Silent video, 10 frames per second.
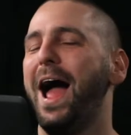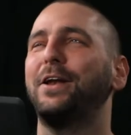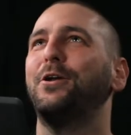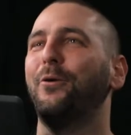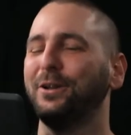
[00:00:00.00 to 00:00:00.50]
I don't
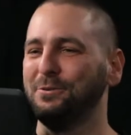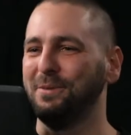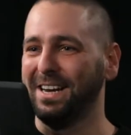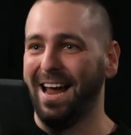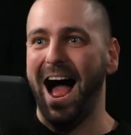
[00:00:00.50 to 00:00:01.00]
I know enjoy what you it.
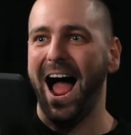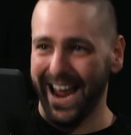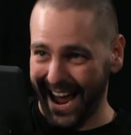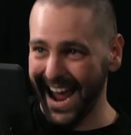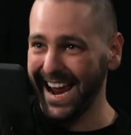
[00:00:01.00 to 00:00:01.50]
mean.
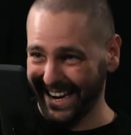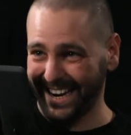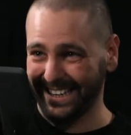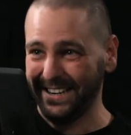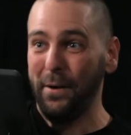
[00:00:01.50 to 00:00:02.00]
I hate
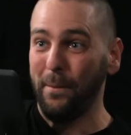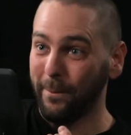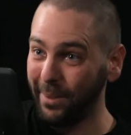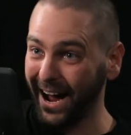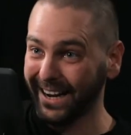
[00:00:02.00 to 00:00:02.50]
it.
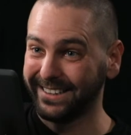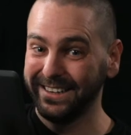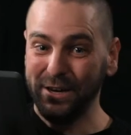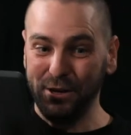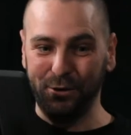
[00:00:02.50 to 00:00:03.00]

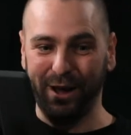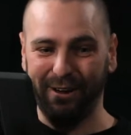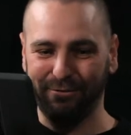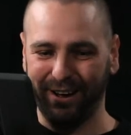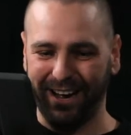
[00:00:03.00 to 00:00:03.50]
But you
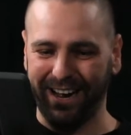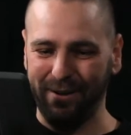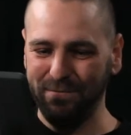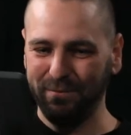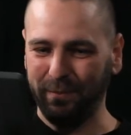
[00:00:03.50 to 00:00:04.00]
have
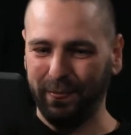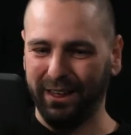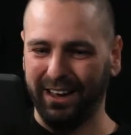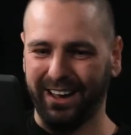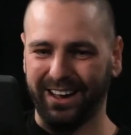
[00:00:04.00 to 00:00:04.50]
uh,
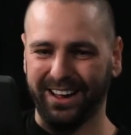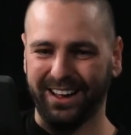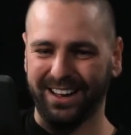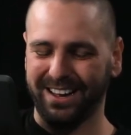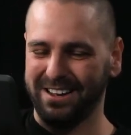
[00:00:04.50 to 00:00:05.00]

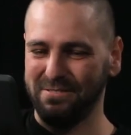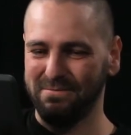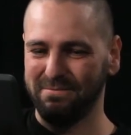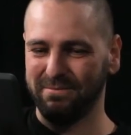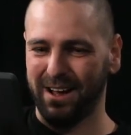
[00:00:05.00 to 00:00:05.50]
uh,
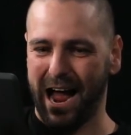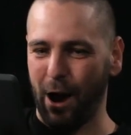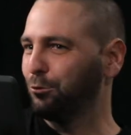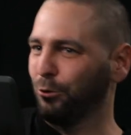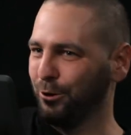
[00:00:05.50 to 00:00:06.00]

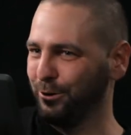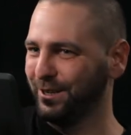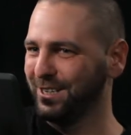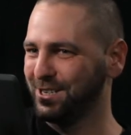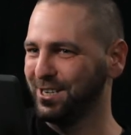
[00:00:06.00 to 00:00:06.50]
outdoor
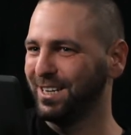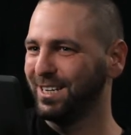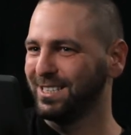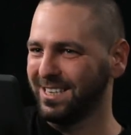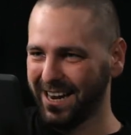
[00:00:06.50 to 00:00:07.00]

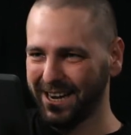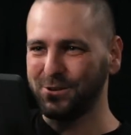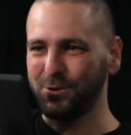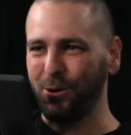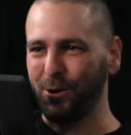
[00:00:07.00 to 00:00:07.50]
conditions,
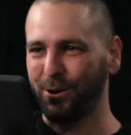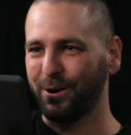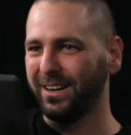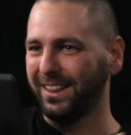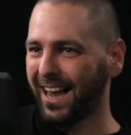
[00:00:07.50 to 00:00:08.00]

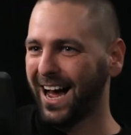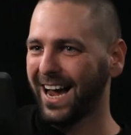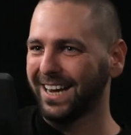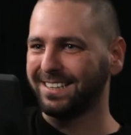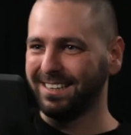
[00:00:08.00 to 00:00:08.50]
indoor,
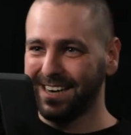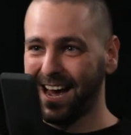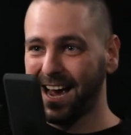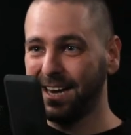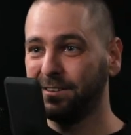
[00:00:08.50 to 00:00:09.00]
light,
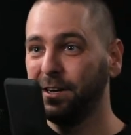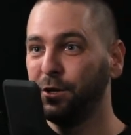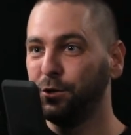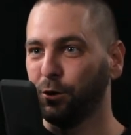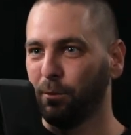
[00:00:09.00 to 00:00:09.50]
night.
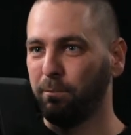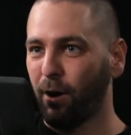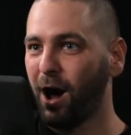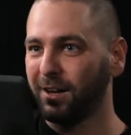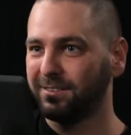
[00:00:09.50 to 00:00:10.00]
Your
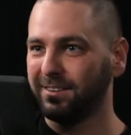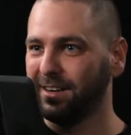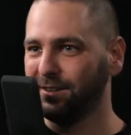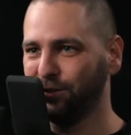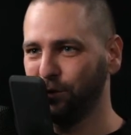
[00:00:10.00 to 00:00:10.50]
boss
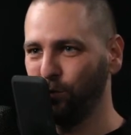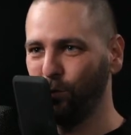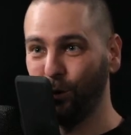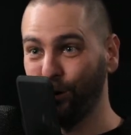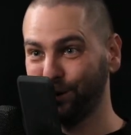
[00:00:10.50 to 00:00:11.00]
is the
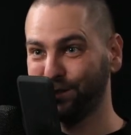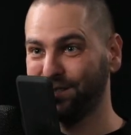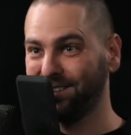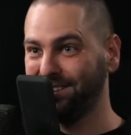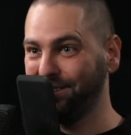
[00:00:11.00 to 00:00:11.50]

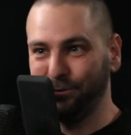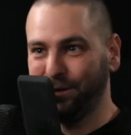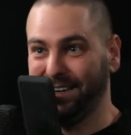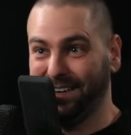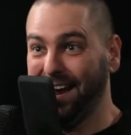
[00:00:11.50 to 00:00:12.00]
worst you
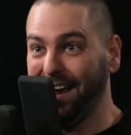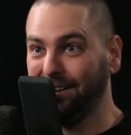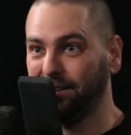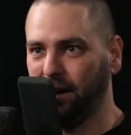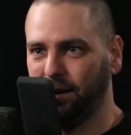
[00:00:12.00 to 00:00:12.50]
can
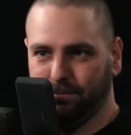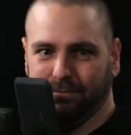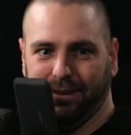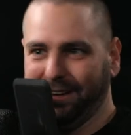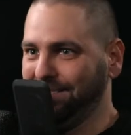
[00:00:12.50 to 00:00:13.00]
get.
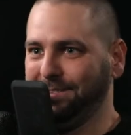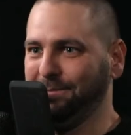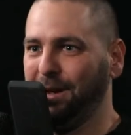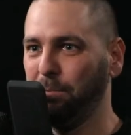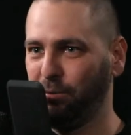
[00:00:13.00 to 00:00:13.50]
Like... A